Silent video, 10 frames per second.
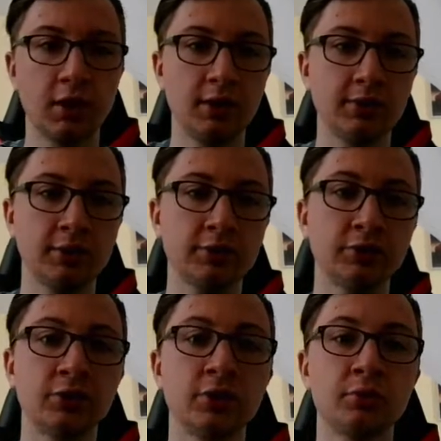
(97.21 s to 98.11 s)
There's
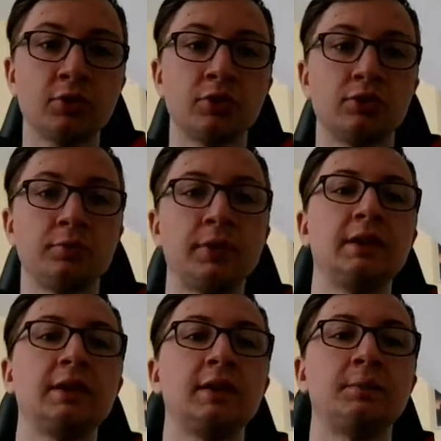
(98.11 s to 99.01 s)
also an option to play
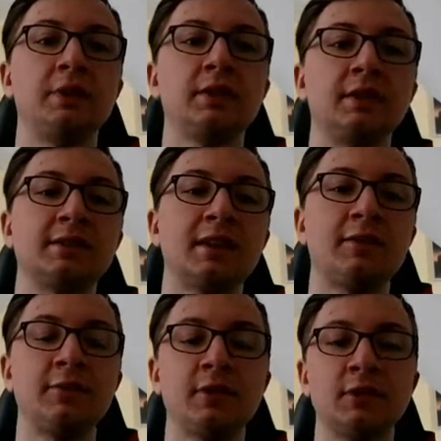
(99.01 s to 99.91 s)
knight
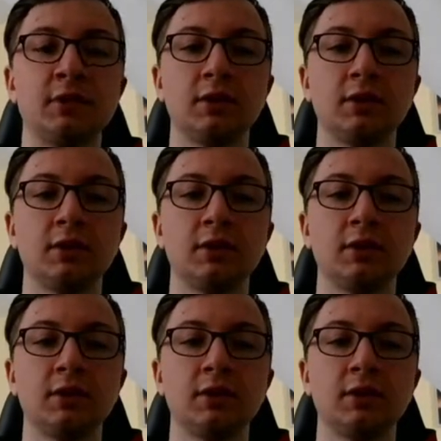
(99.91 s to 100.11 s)
bd7,